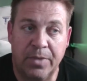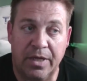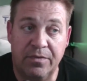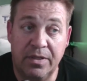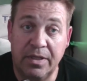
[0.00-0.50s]

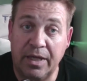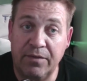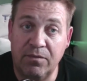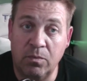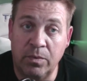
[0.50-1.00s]
And then I
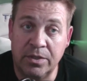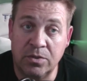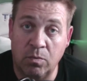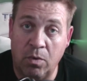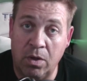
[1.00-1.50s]
even went to
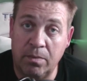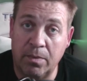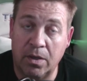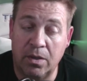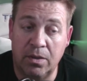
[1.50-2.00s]

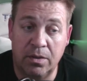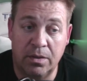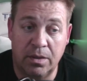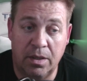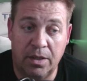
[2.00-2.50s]
Walmart
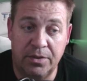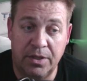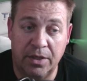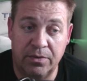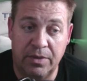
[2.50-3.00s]
the
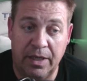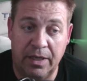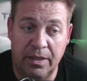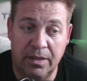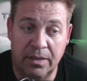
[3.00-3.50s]
other
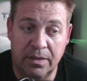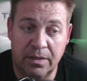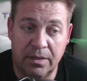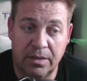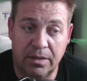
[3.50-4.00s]
day,
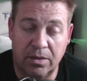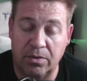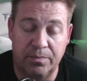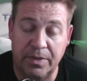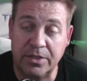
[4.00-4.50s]

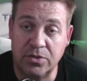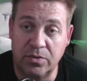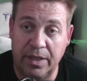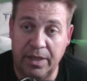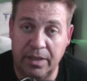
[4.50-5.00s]
or
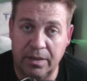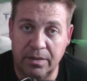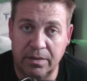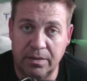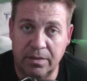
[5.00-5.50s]
yesterday.
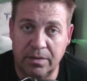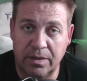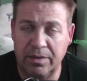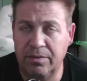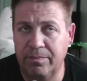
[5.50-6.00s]

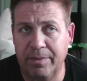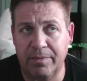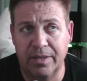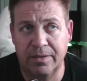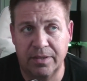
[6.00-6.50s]
I mean, maybe
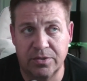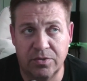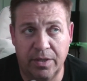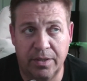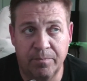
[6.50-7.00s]
not
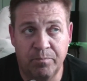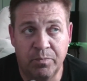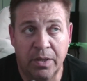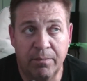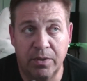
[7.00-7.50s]
yesterday,
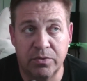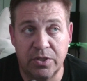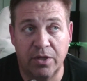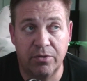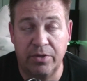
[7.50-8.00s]
but it was
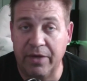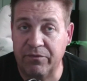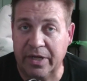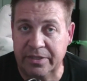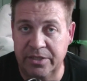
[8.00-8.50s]
the other day. I
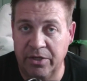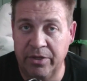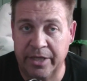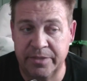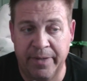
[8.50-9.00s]
forgot to tell you
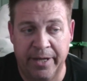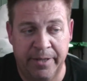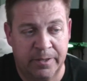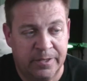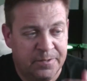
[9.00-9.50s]
guys about it,
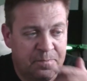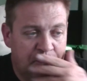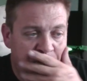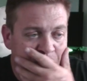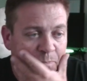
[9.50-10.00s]

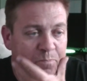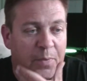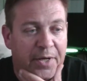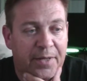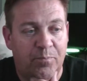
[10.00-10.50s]

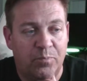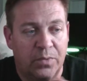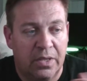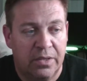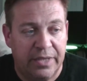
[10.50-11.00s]
but
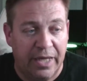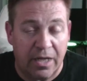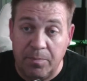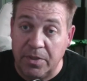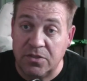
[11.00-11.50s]
they had
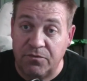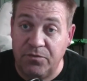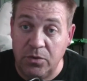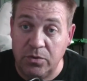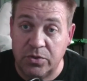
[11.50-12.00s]
a bunch of
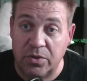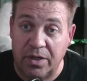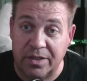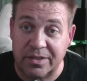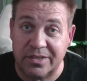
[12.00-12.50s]
food
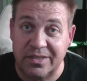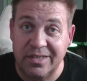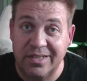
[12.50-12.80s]
trucks,